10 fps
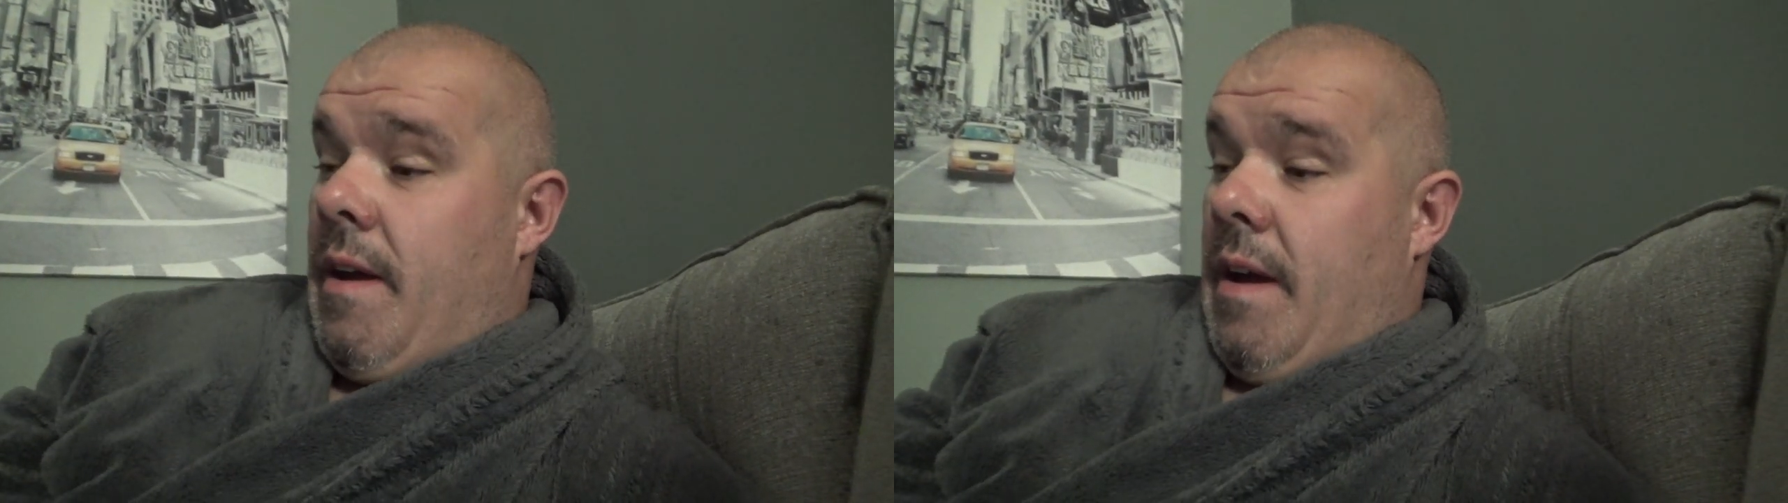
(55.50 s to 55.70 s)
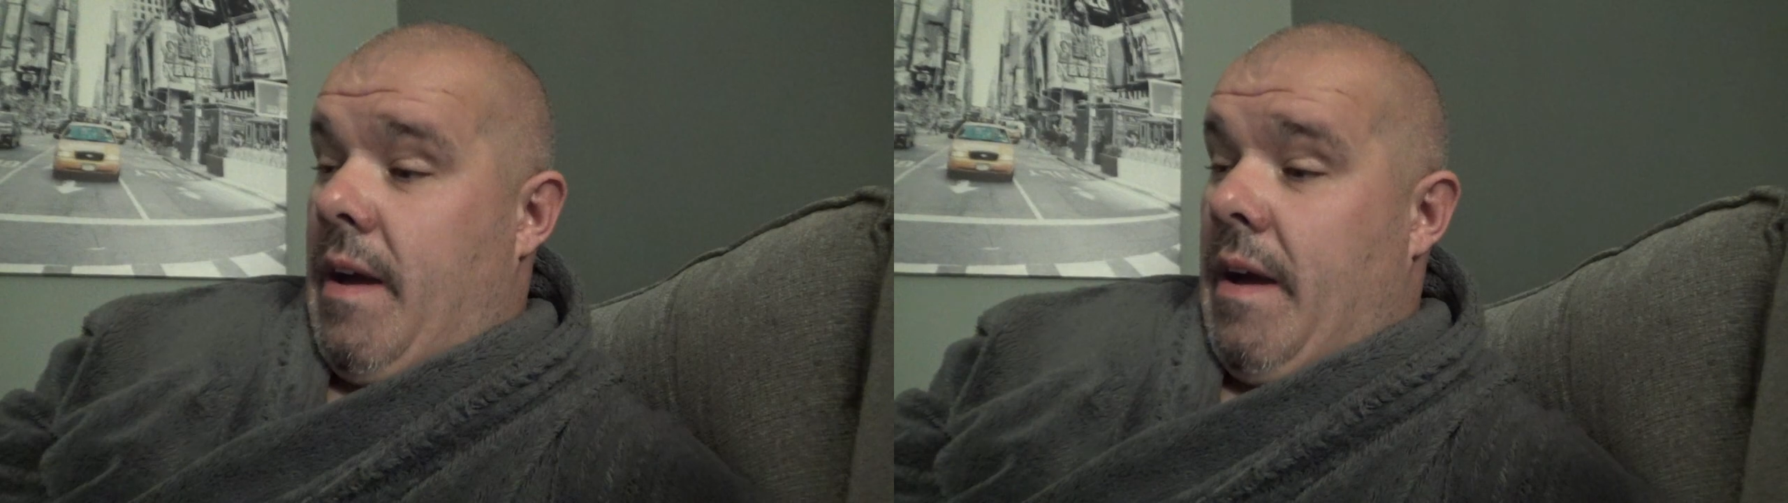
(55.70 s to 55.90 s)

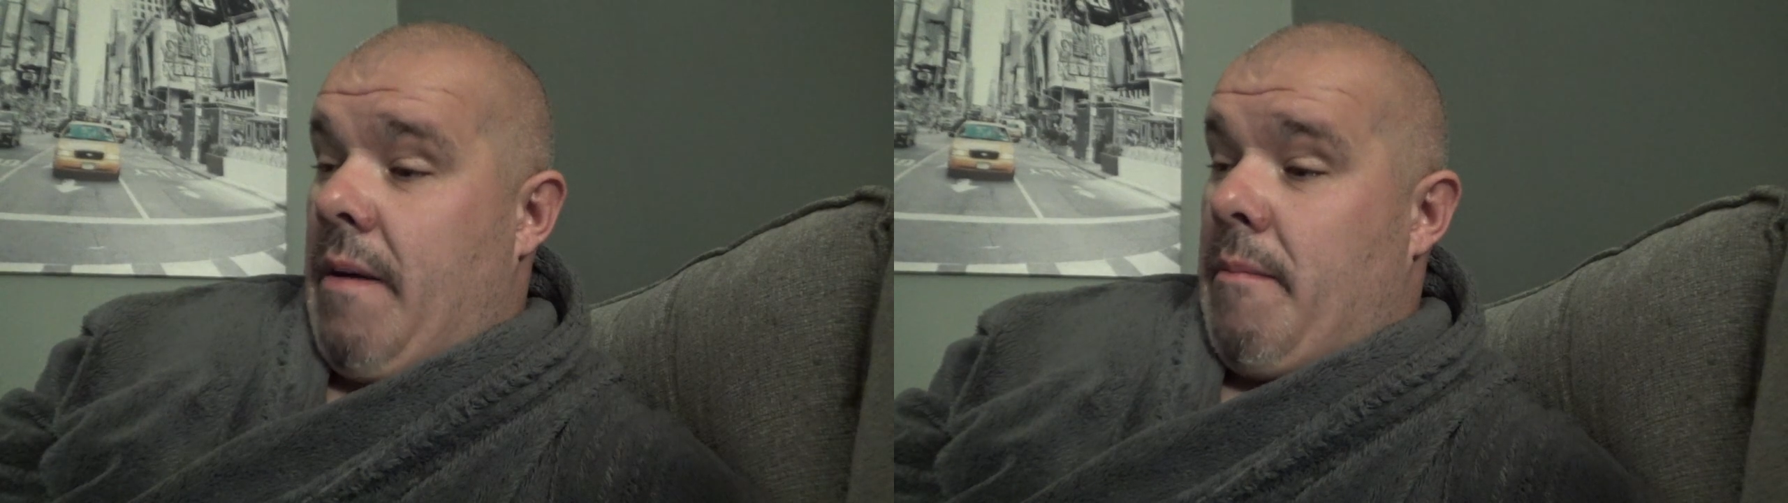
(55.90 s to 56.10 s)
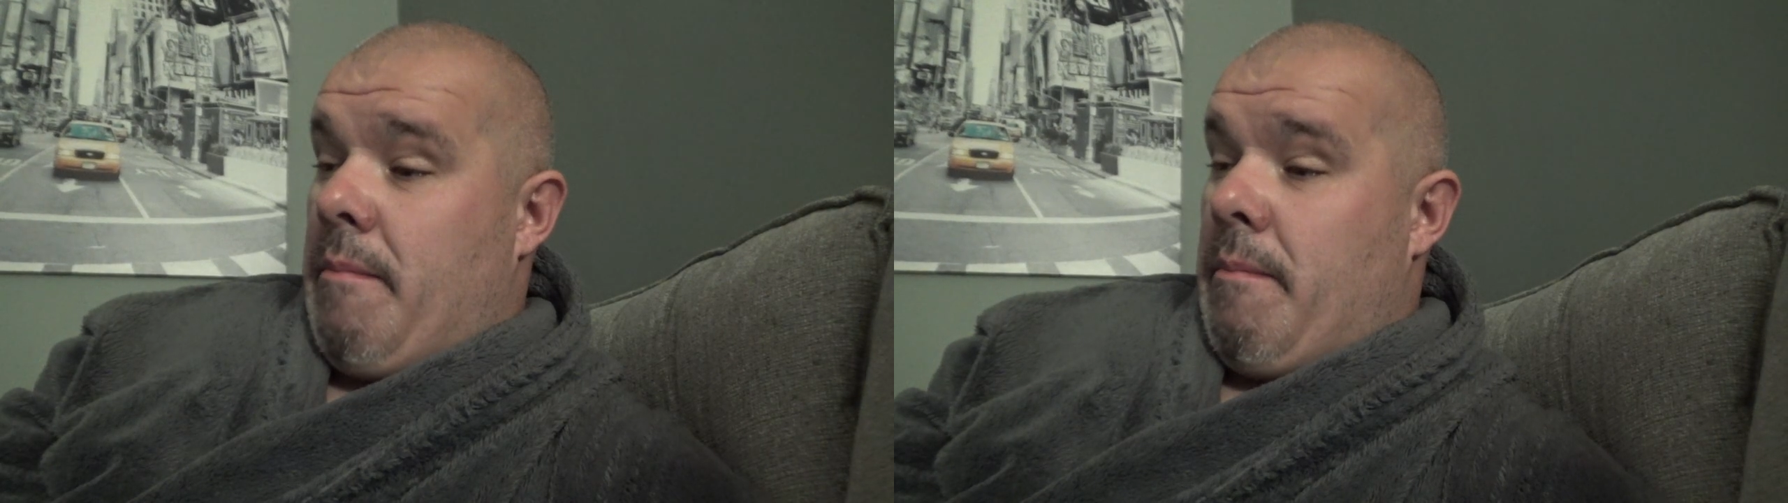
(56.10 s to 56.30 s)

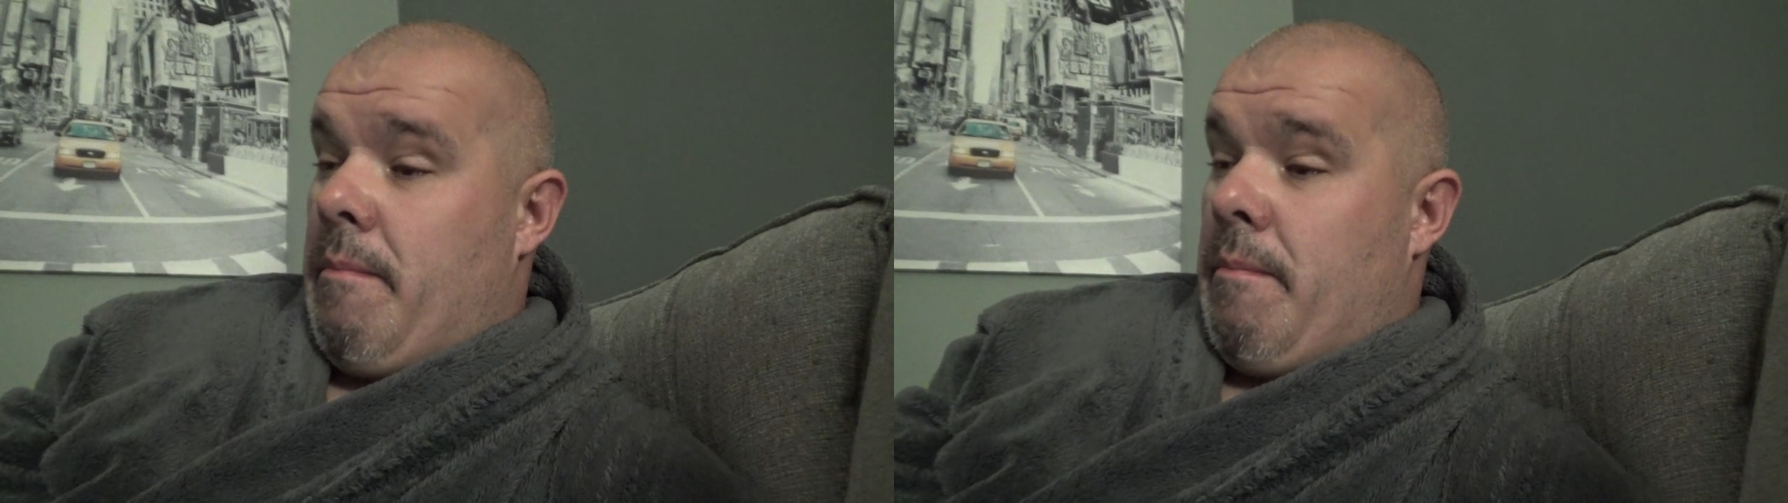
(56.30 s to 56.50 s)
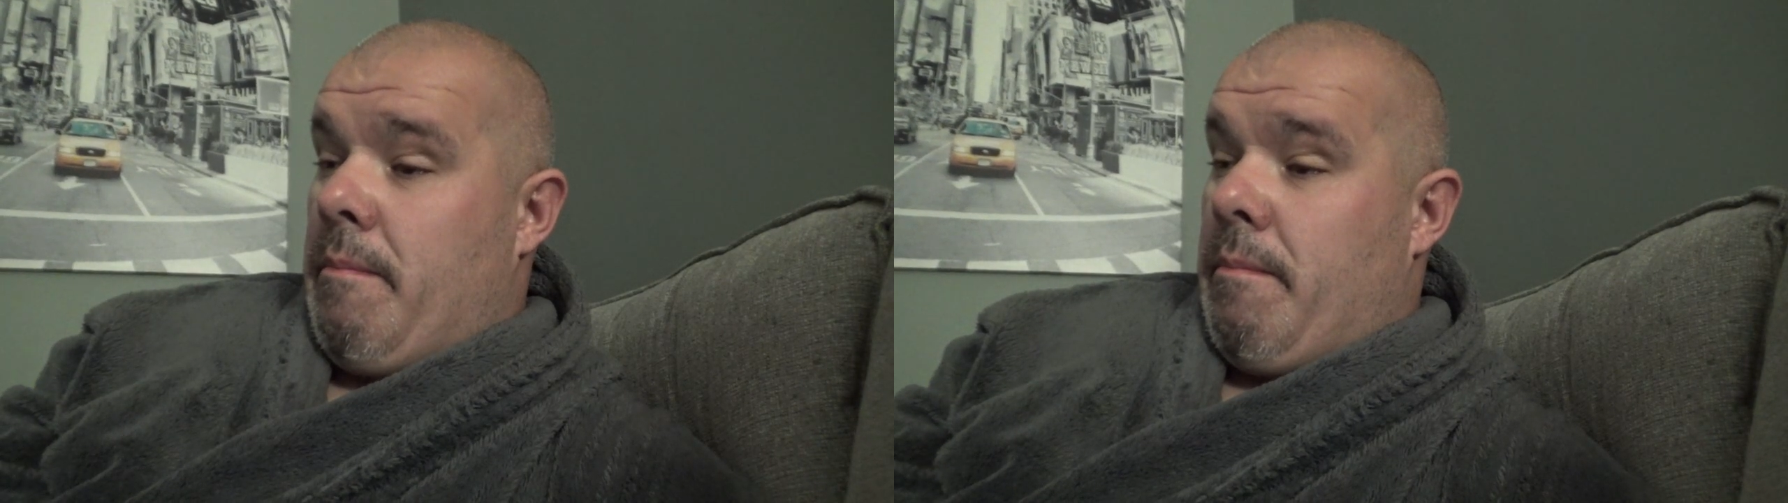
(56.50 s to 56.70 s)

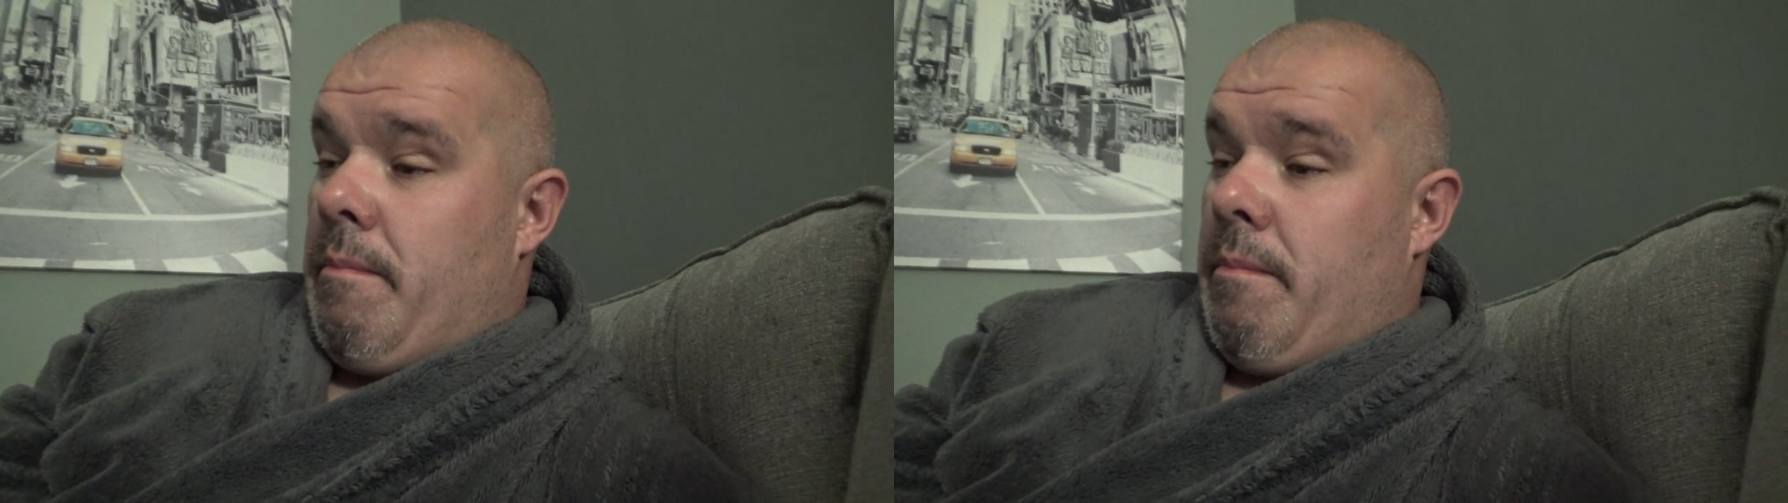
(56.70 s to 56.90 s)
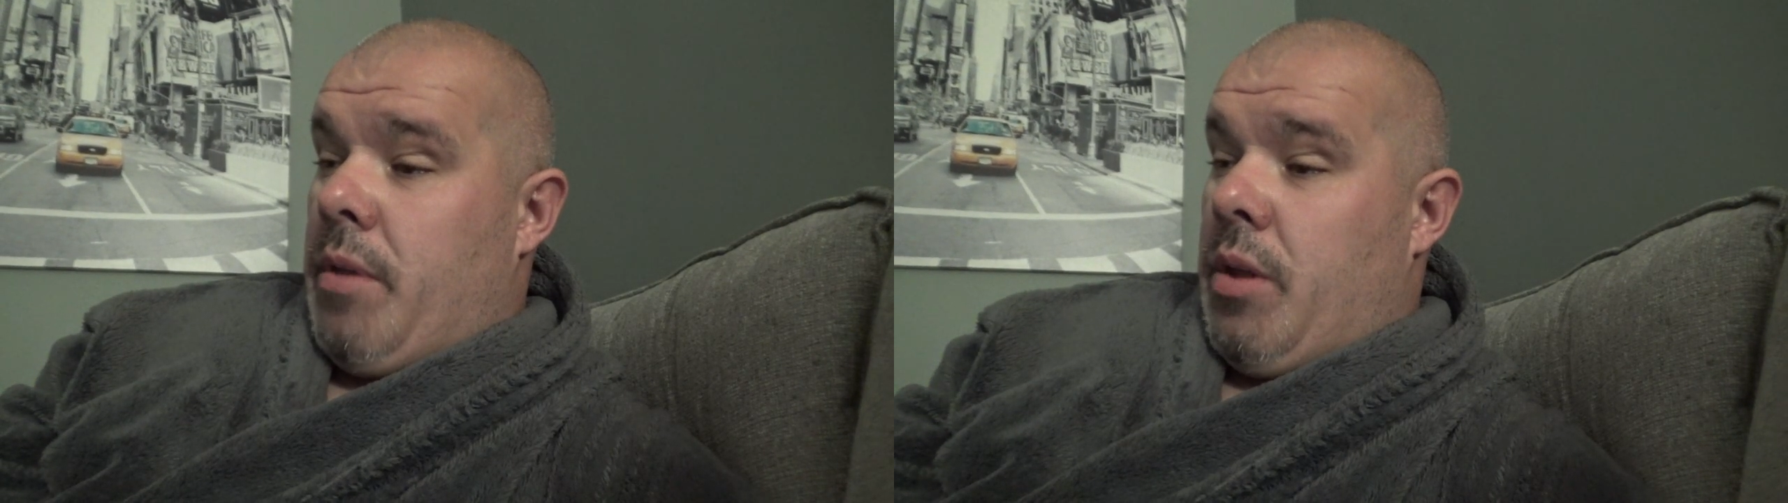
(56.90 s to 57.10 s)

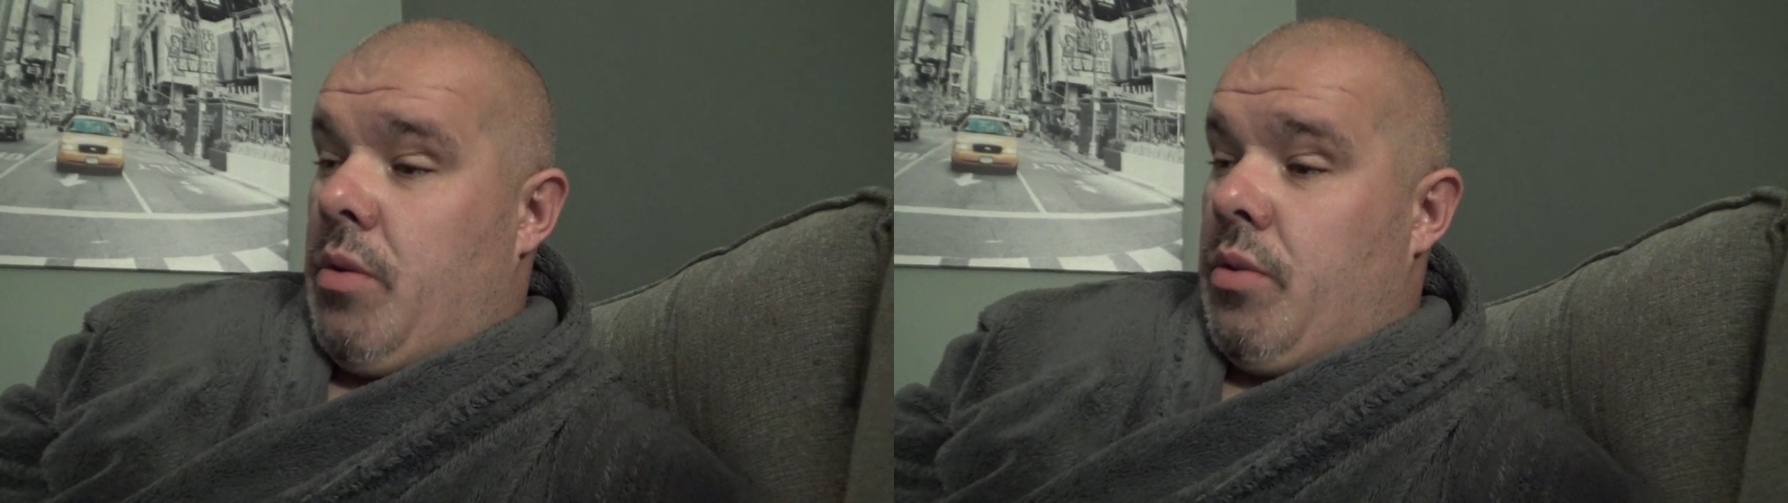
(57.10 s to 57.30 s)
know,